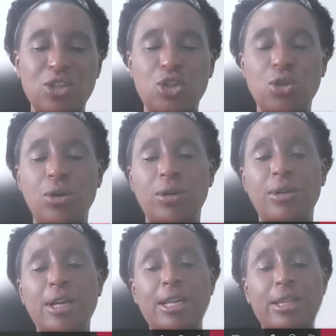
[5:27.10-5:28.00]
Sure,
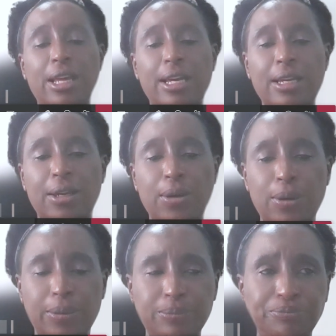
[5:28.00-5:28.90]
thank
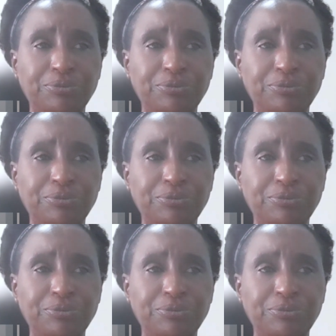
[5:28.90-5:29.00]
you.